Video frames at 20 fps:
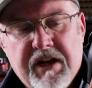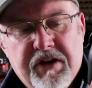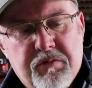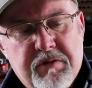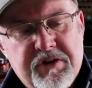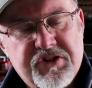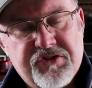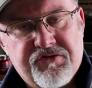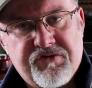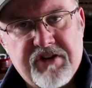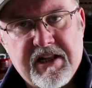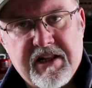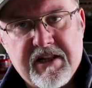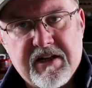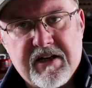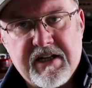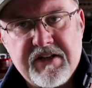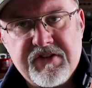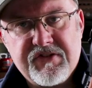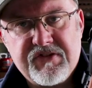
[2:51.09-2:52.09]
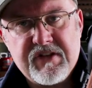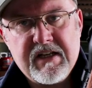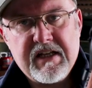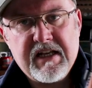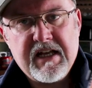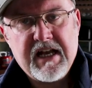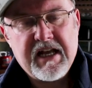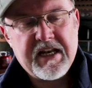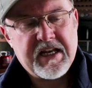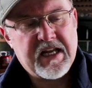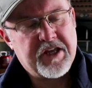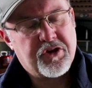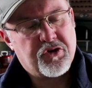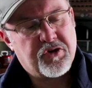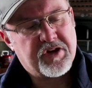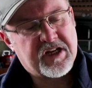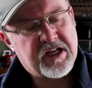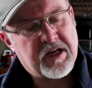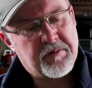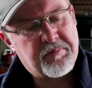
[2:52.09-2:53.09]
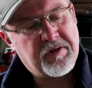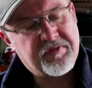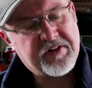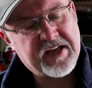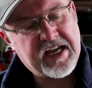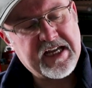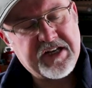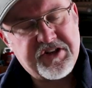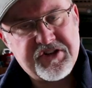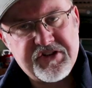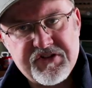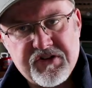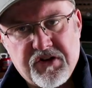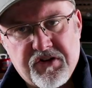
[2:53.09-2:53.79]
end, which is really nice. Now you've got a couple of gauges